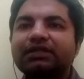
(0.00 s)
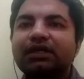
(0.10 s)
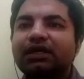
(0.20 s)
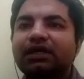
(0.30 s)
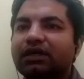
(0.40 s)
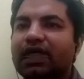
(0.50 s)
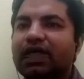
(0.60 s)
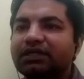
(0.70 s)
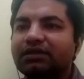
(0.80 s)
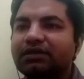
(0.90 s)
It's a
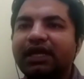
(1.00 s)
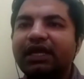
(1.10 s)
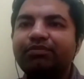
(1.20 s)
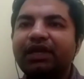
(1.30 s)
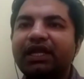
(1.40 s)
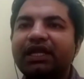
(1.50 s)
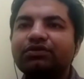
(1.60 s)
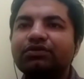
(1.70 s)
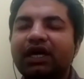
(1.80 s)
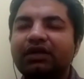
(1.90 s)
great place
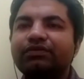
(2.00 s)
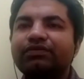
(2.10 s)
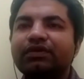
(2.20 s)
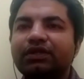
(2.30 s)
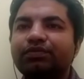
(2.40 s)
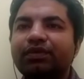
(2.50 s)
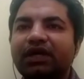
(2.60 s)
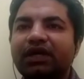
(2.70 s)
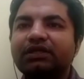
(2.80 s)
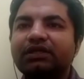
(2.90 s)
to hunt for new
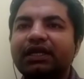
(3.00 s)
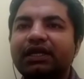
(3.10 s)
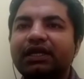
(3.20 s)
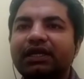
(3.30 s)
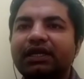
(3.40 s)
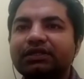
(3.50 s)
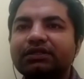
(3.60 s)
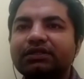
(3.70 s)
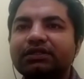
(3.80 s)
product and innovators.